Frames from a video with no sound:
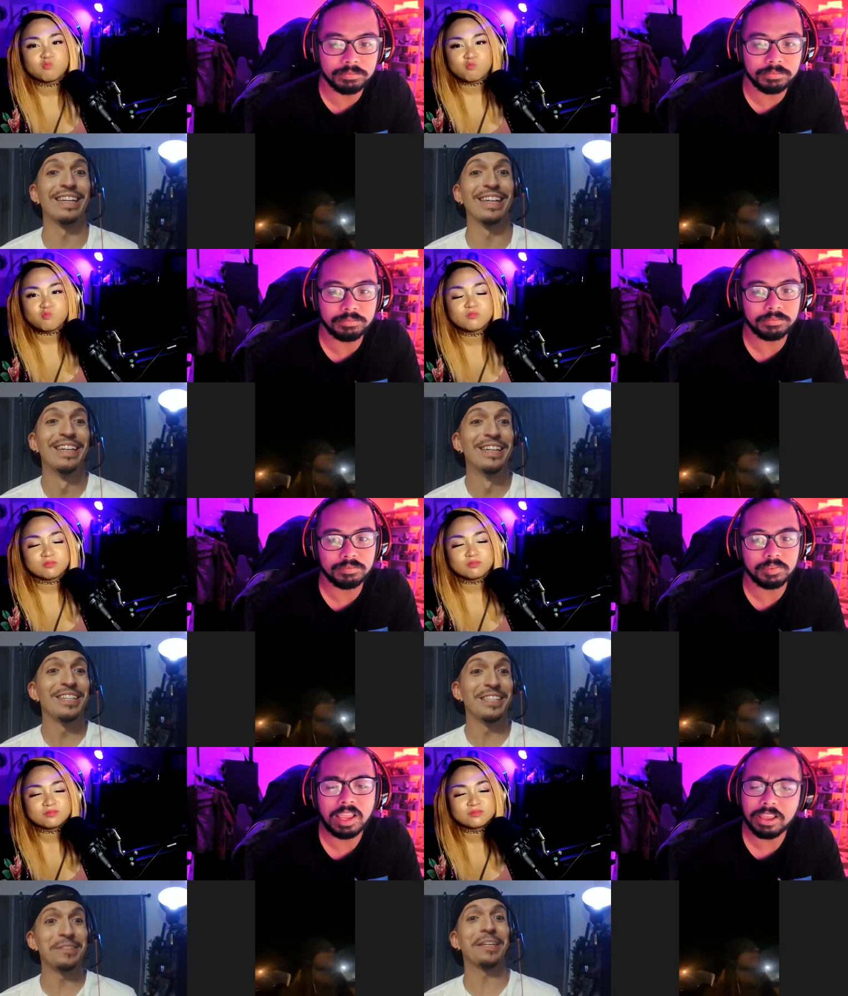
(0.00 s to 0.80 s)
Speaker 1: like
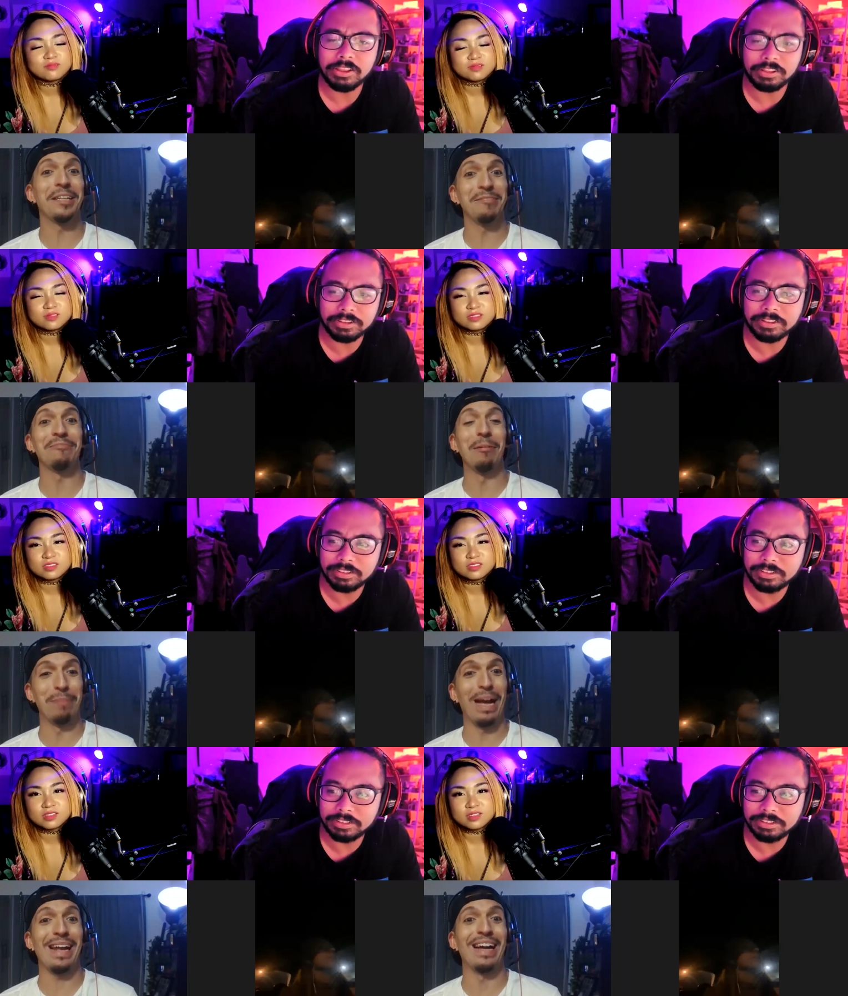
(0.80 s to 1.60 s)
you're kind of
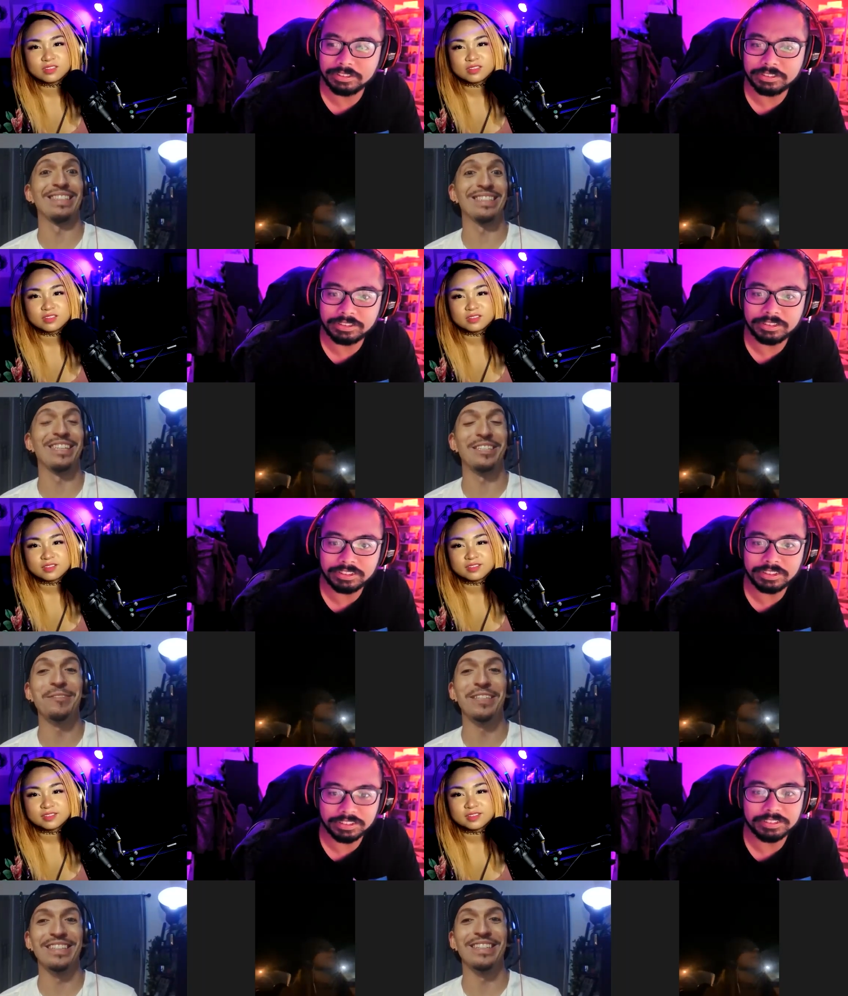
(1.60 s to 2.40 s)
a badass. Like
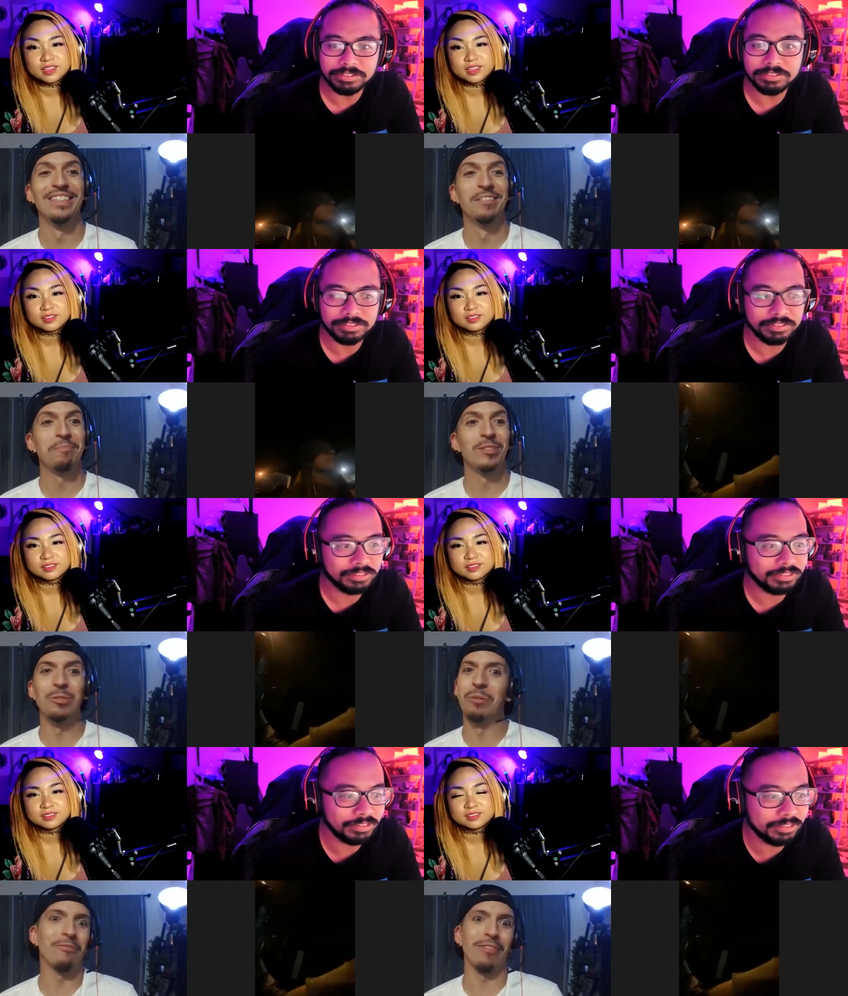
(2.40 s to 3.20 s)
you can yeah.
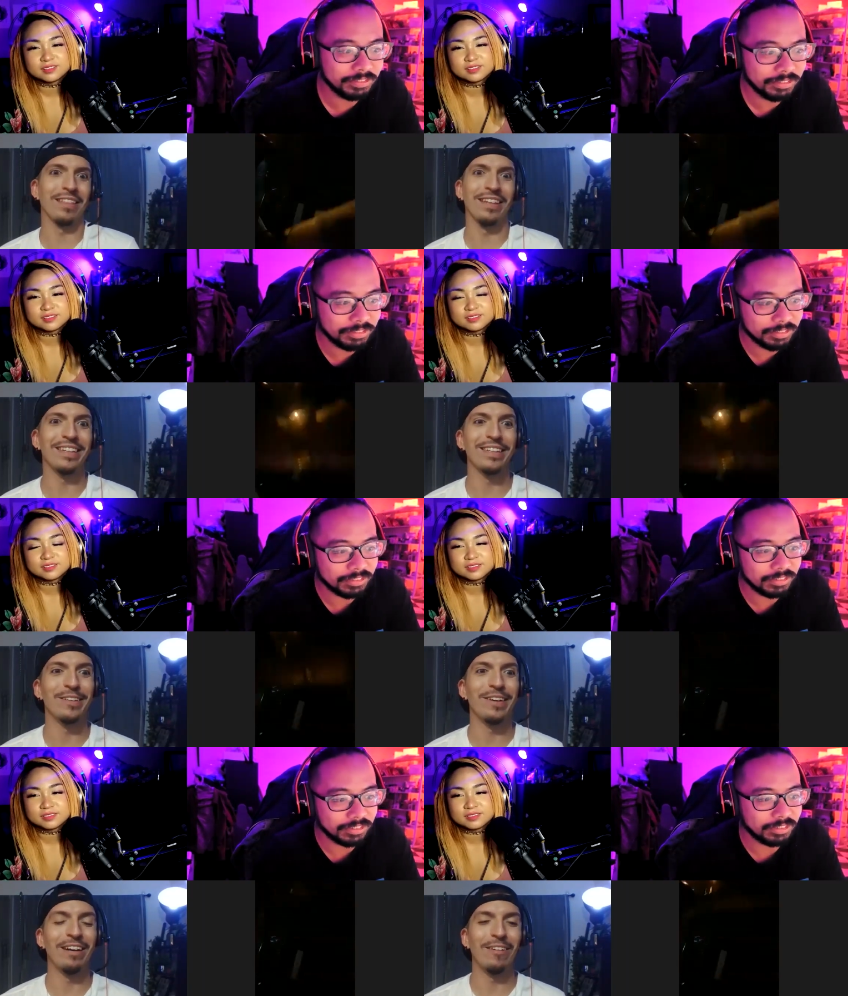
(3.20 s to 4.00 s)
do everything.
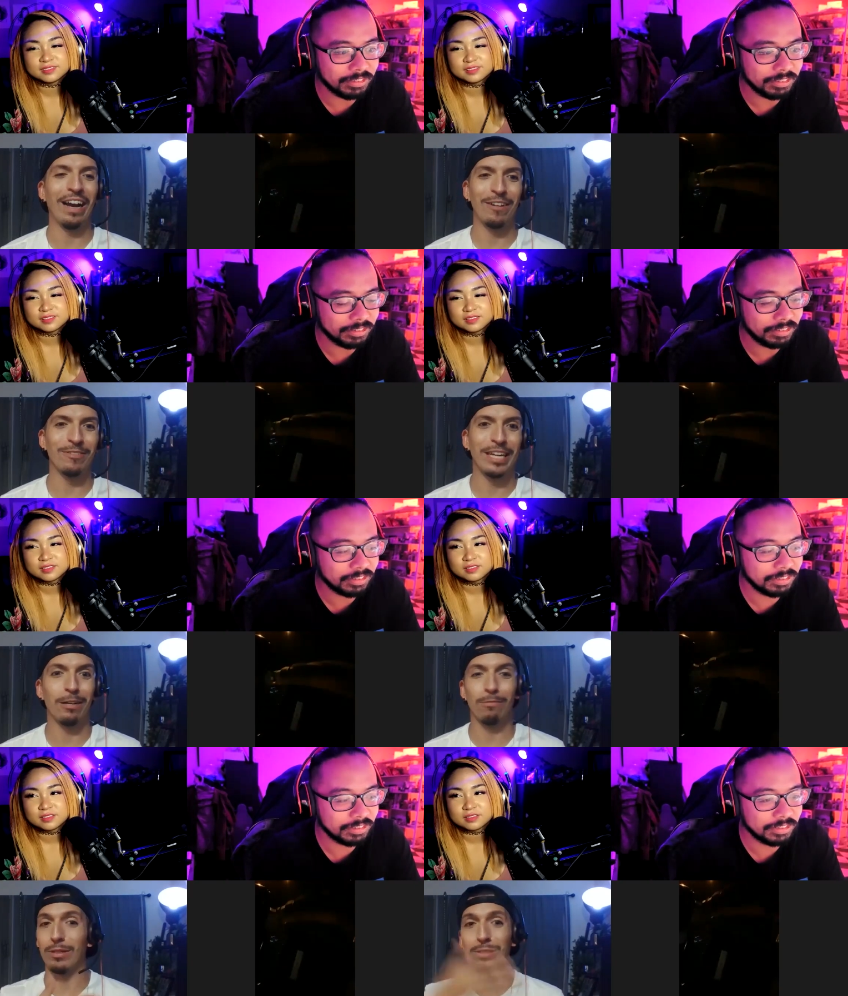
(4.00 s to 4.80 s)
You know, I, I don't
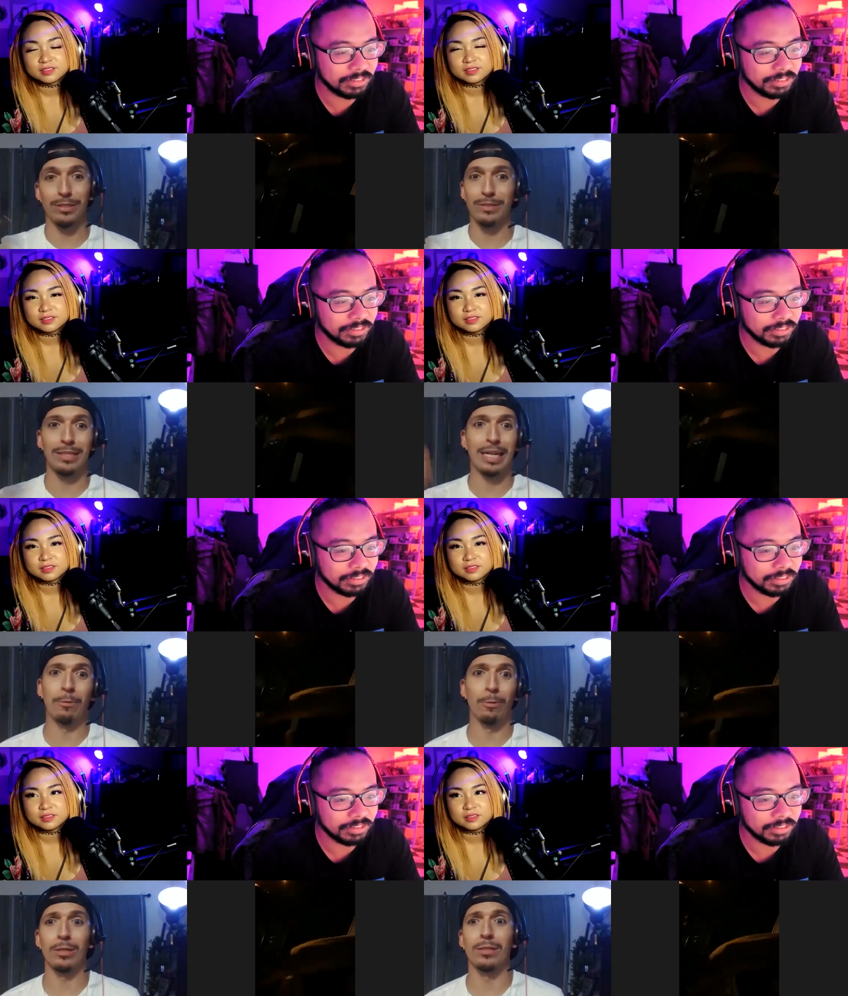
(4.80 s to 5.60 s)
care whether you're a
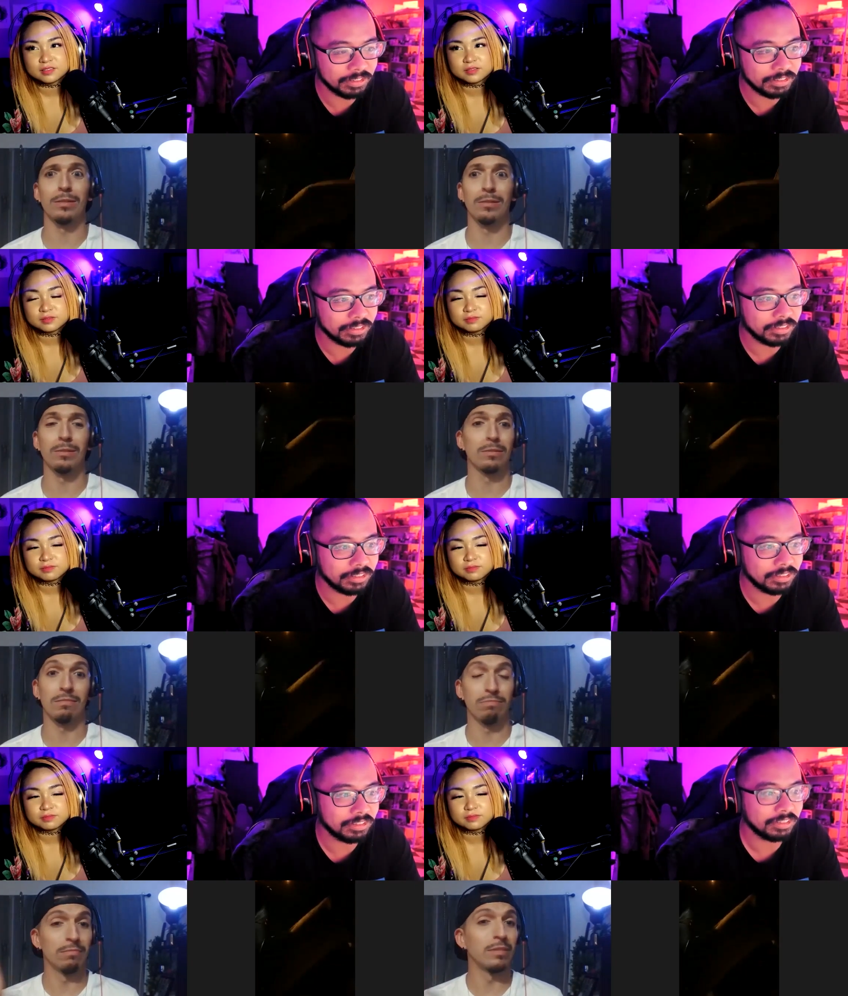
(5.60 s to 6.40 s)
guy or a girl
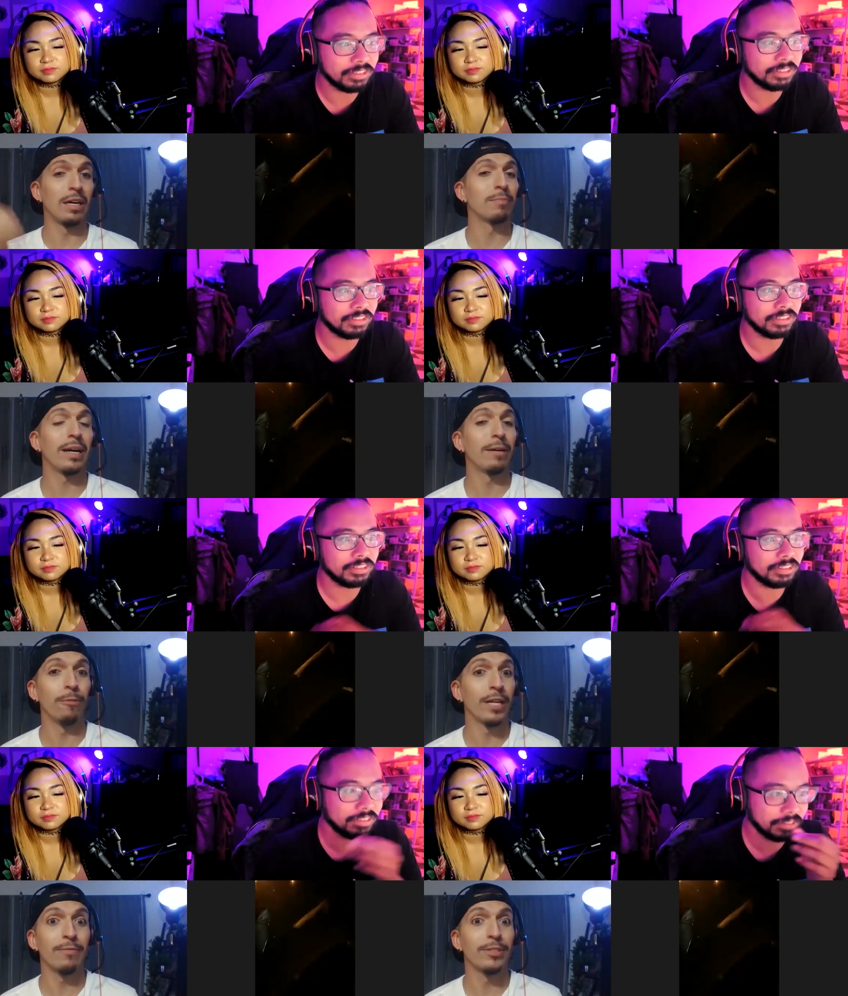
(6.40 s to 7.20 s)
or non
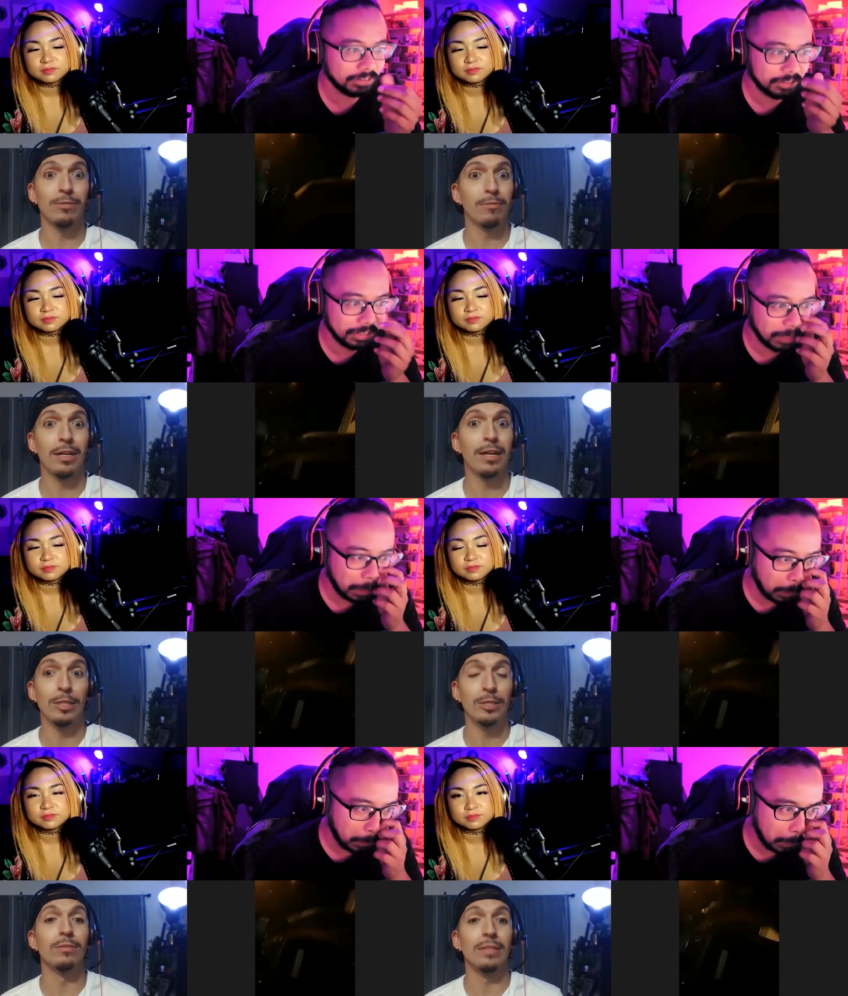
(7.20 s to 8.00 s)
binary whatever you
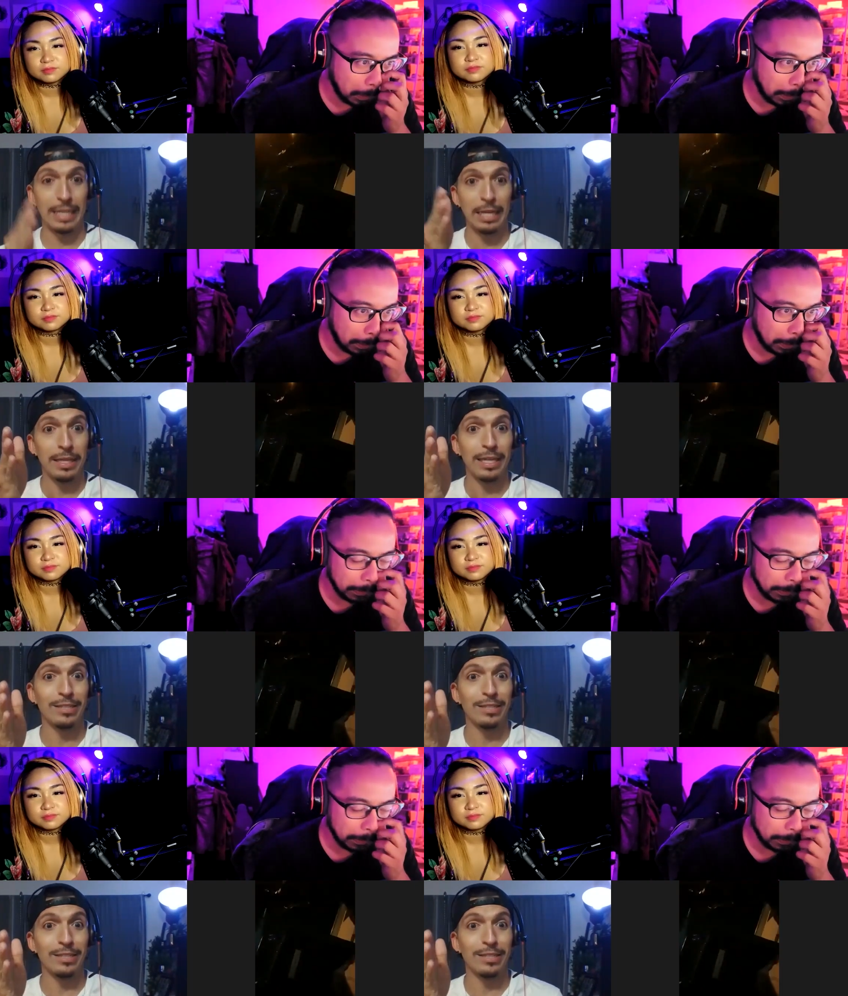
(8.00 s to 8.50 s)
are, you're killing